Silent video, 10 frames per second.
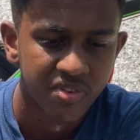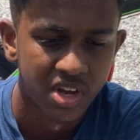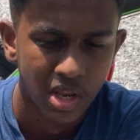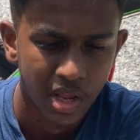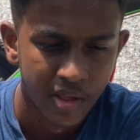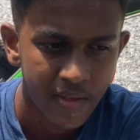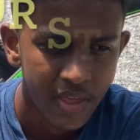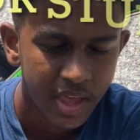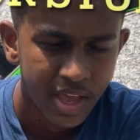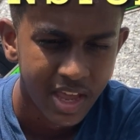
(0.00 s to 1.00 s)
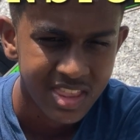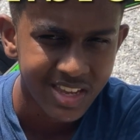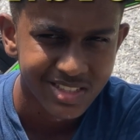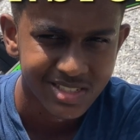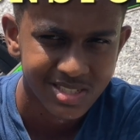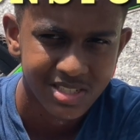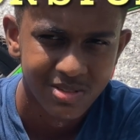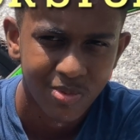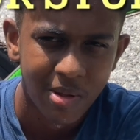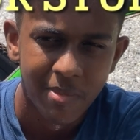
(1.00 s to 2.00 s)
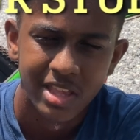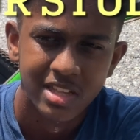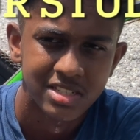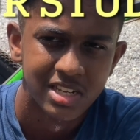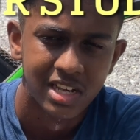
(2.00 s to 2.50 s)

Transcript: fun, and that's what matters.